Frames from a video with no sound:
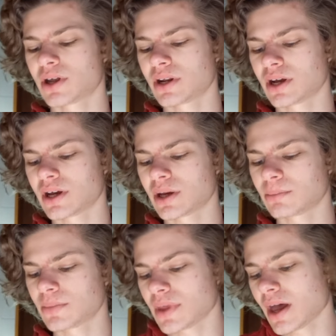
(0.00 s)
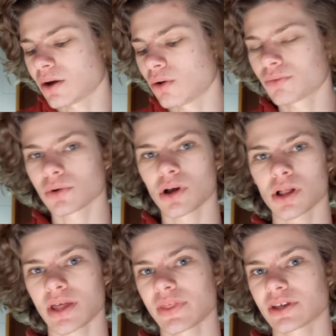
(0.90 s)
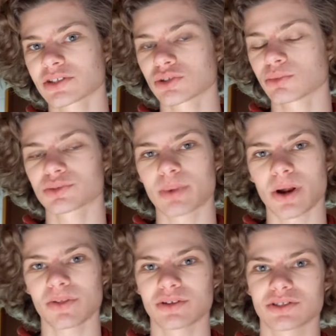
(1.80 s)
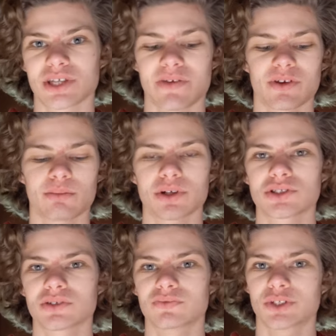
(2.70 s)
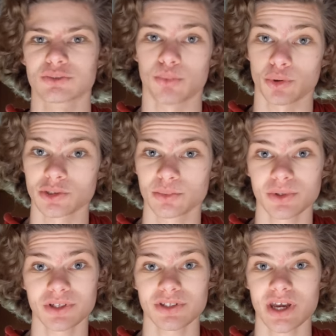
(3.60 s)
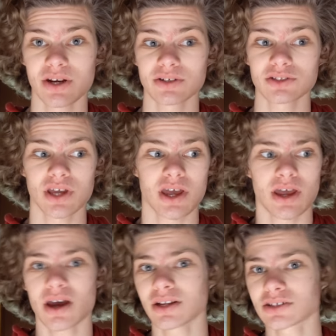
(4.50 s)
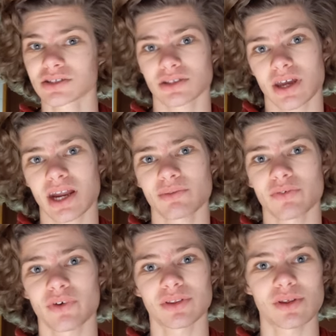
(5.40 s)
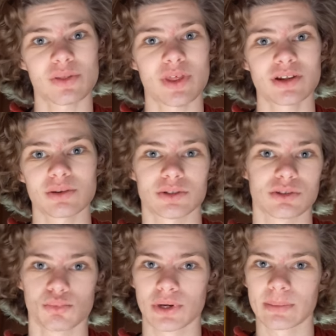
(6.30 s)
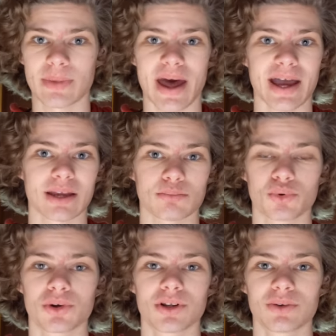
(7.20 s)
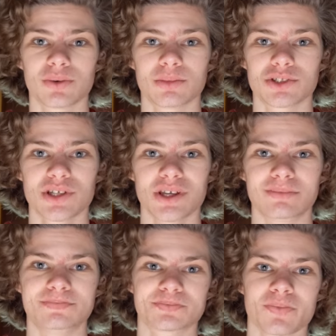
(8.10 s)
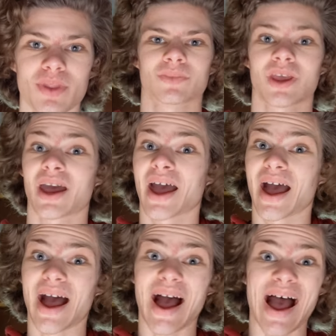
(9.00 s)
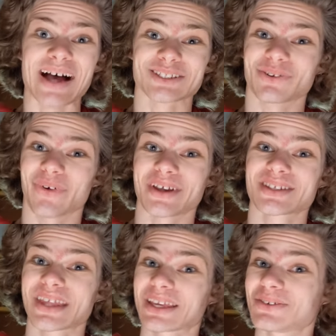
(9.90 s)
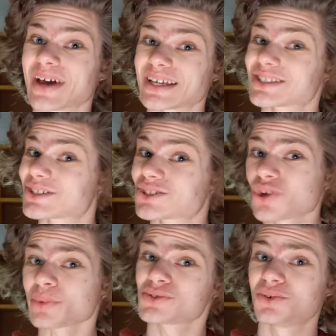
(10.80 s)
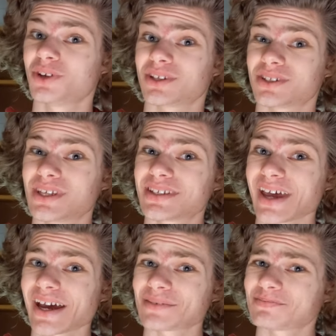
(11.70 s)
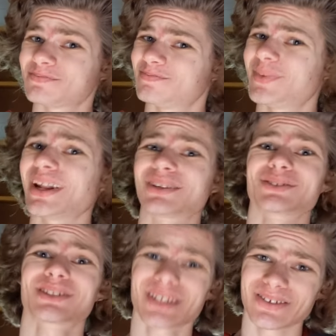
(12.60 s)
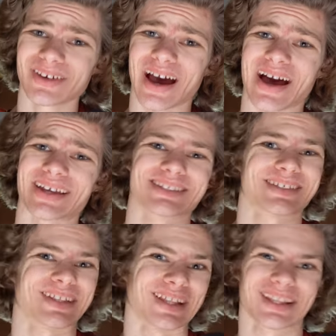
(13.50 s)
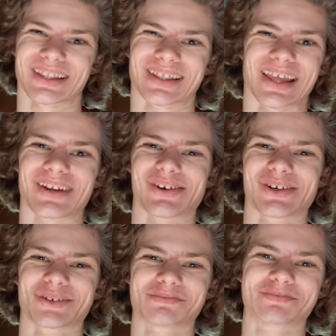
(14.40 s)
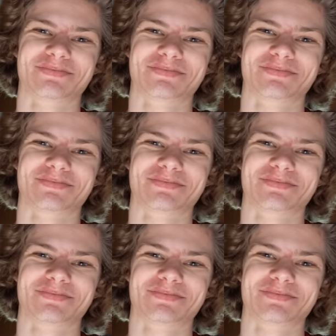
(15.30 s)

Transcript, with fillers: But um, yeah, overall, I think it's so much better than having a bunch of disposable containers, and it's kind of a fun little thing to, to bring it back and put it into a machine. As always, thank you guys so much for tuning in to T-Time and I'll see you guys later.